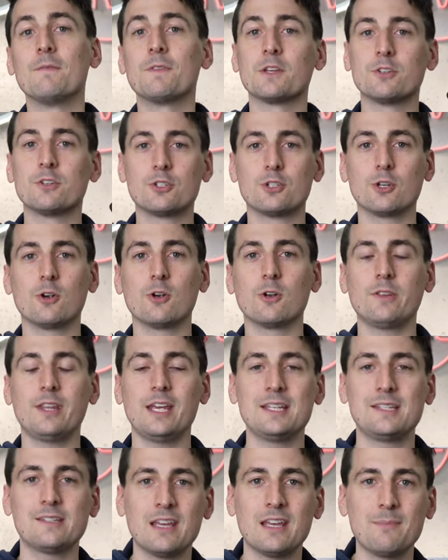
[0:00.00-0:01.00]
Sure, they
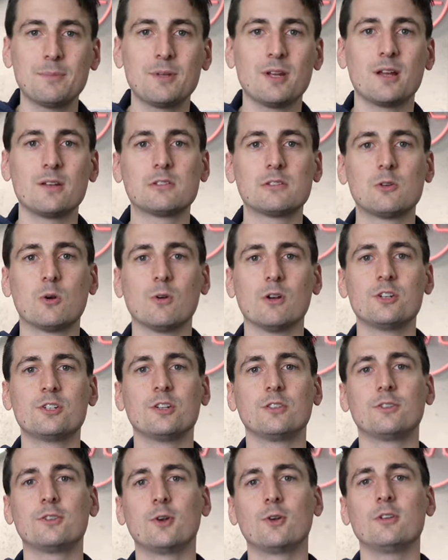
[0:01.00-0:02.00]
skimped on storage
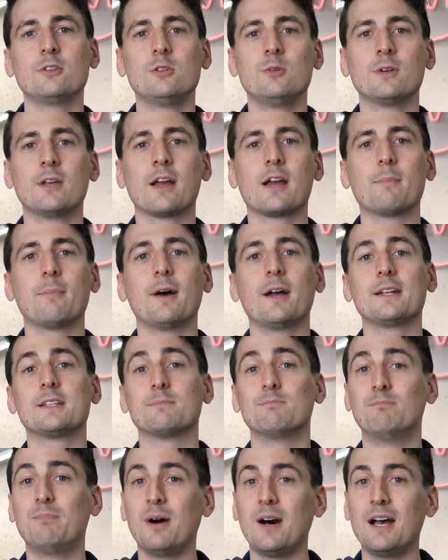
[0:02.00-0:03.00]
at 32 gigabytes,
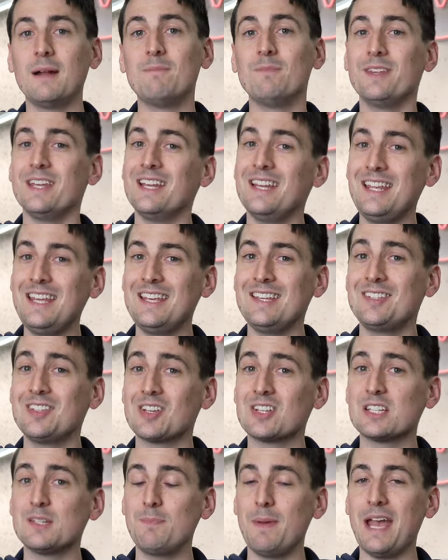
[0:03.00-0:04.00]
but it is
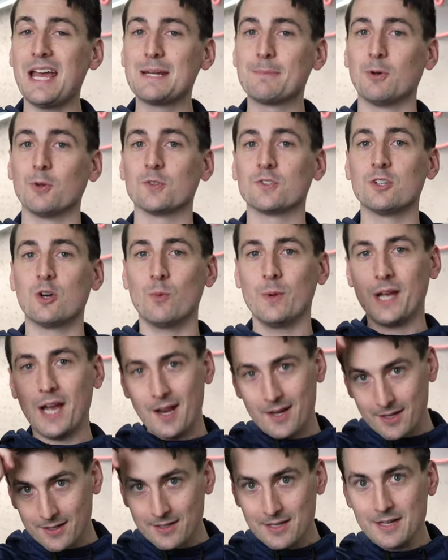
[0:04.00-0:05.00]
expandable. So we got
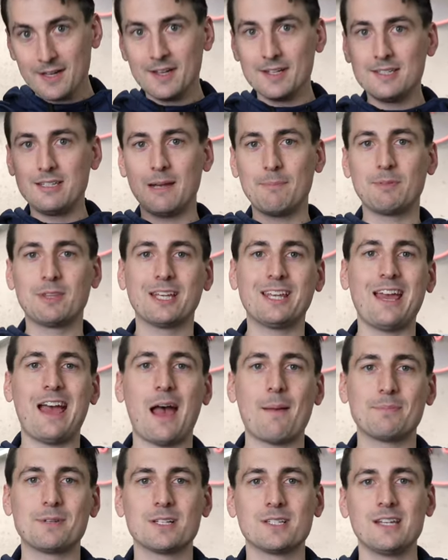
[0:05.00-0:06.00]
to tip the
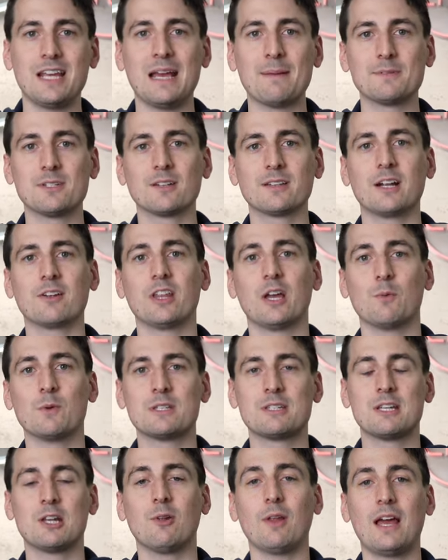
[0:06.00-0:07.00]
cap to Samsung there that we
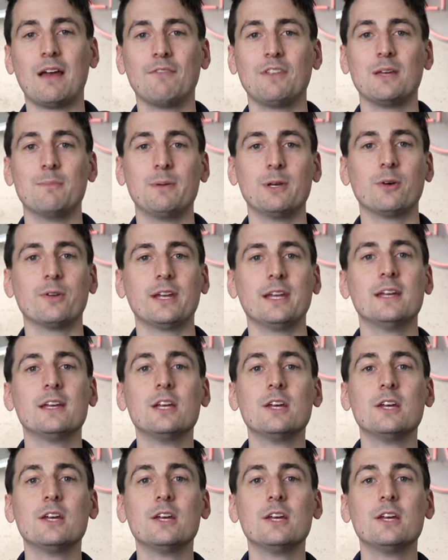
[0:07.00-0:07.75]
still have the ability